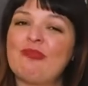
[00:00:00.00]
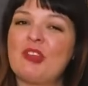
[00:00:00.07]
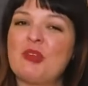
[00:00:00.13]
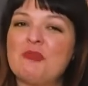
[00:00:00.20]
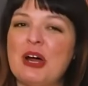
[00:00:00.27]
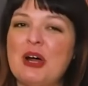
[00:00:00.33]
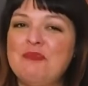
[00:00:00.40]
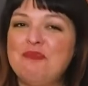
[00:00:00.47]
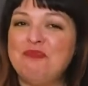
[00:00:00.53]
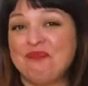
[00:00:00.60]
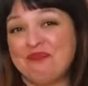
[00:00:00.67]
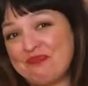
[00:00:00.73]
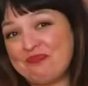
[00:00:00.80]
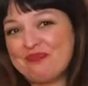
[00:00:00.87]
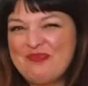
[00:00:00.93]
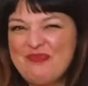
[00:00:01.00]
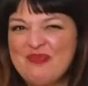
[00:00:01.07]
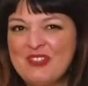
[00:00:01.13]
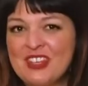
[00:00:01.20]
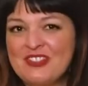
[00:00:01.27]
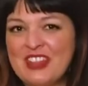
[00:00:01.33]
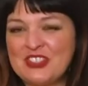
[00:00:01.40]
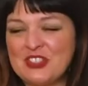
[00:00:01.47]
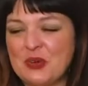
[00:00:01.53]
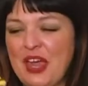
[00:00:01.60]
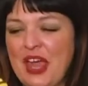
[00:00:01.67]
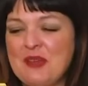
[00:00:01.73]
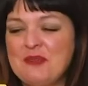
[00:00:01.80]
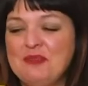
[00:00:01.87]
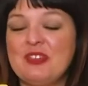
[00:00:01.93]
but that's
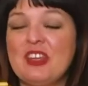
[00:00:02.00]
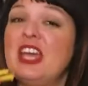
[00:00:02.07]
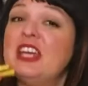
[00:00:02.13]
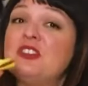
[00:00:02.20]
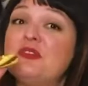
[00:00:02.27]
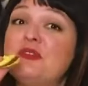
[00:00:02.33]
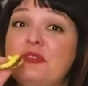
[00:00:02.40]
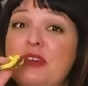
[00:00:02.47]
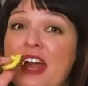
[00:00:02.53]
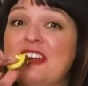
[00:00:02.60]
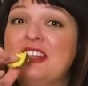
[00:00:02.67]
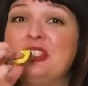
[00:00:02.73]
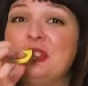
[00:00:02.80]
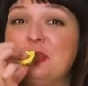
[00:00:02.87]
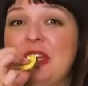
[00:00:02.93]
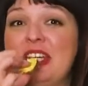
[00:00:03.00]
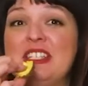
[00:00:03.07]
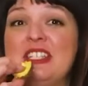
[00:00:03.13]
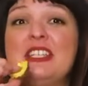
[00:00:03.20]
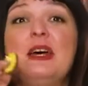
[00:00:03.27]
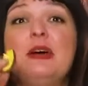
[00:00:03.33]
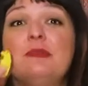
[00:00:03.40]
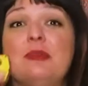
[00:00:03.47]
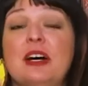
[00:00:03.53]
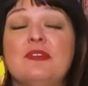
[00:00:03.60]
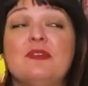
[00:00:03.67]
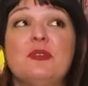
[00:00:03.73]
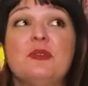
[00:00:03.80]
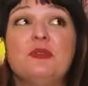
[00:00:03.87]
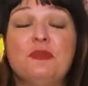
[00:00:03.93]
okay. It's very sweet, but
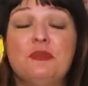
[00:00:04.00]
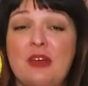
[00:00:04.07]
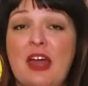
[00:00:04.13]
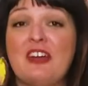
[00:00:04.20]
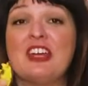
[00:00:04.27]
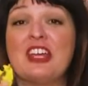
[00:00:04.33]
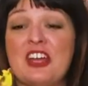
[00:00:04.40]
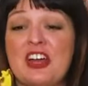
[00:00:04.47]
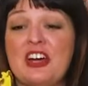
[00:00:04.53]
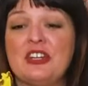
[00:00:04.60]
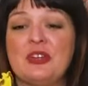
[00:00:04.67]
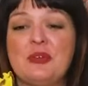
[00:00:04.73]
very good.